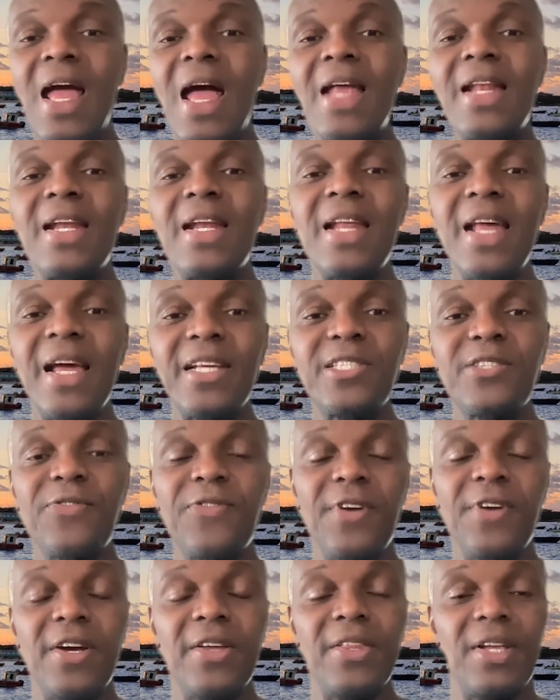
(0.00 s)
and the next
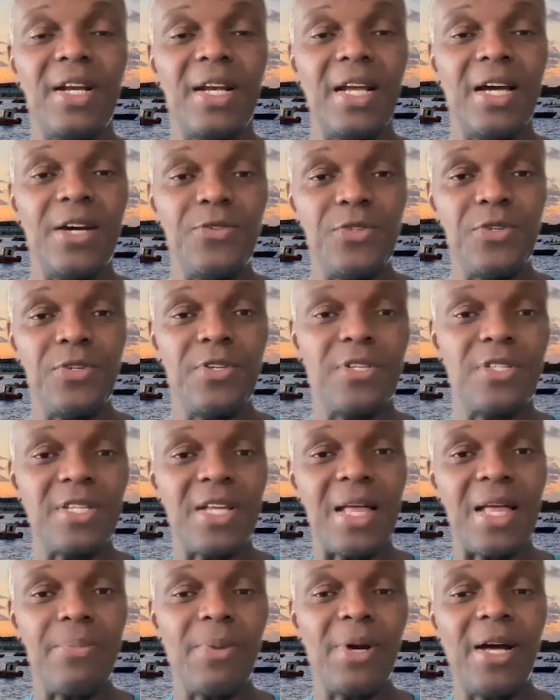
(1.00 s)
fare that allows you to
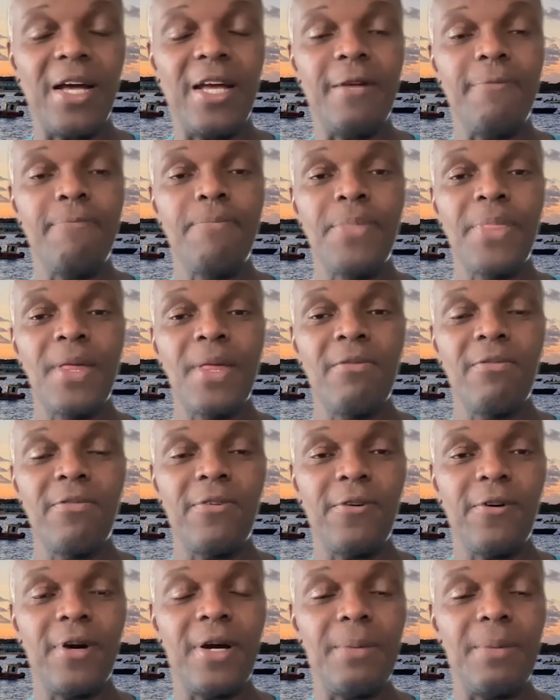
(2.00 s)
stand by
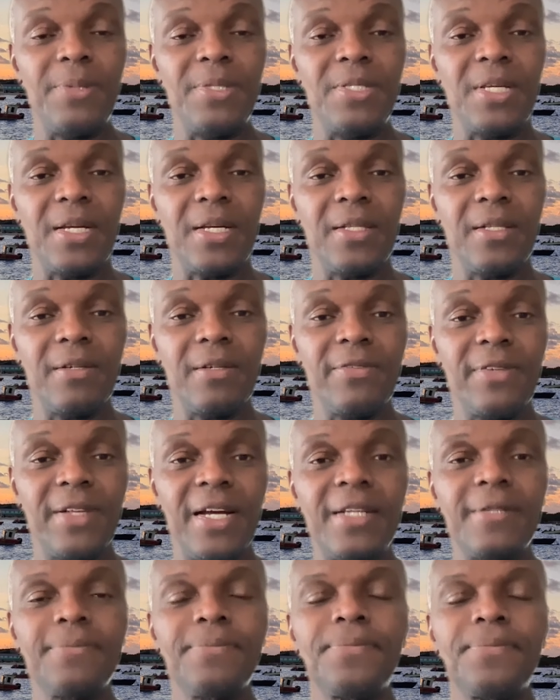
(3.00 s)
for a particular
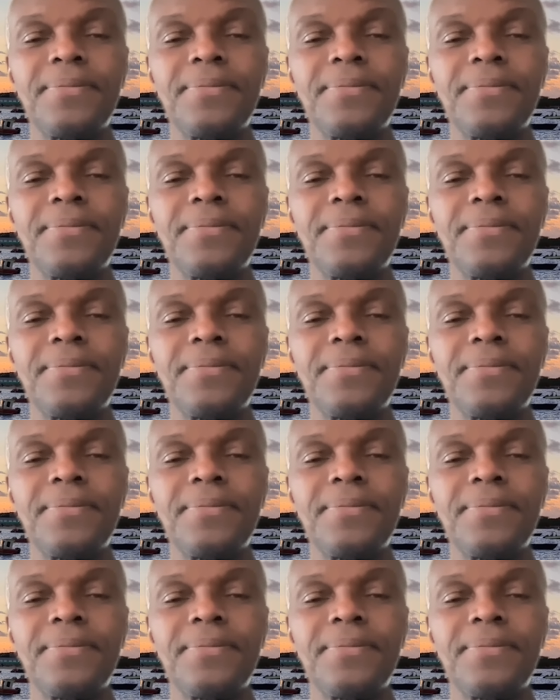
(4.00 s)
flight.